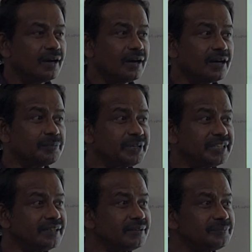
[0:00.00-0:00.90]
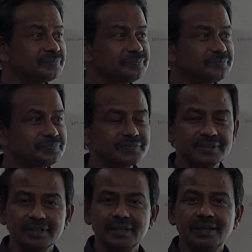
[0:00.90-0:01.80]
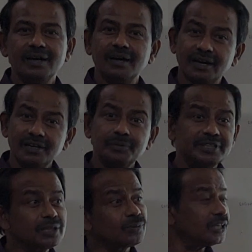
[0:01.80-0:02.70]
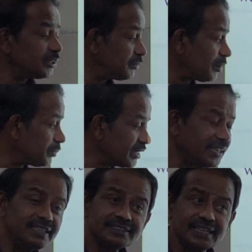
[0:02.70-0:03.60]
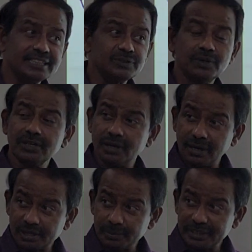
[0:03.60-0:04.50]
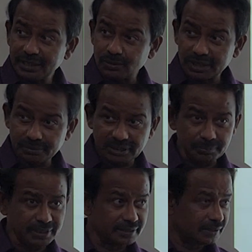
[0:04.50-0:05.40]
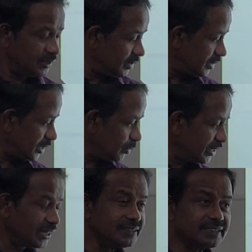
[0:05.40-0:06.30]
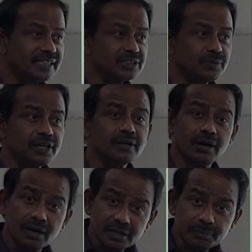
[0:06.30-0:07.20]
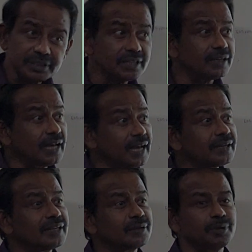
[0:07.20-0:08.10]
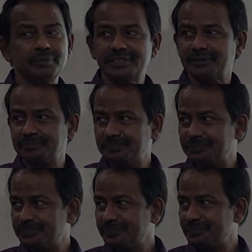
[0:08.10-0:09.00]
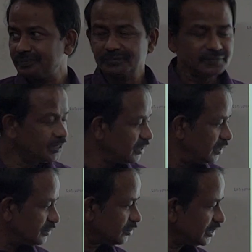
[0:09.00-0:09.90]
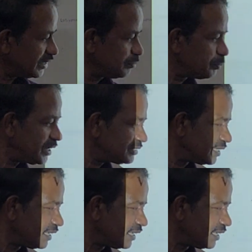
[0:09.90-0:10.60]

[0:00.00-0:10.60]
orbital quantum number. L stands for orbital quantum number. Your L stands for orbital angular momentum. So it implies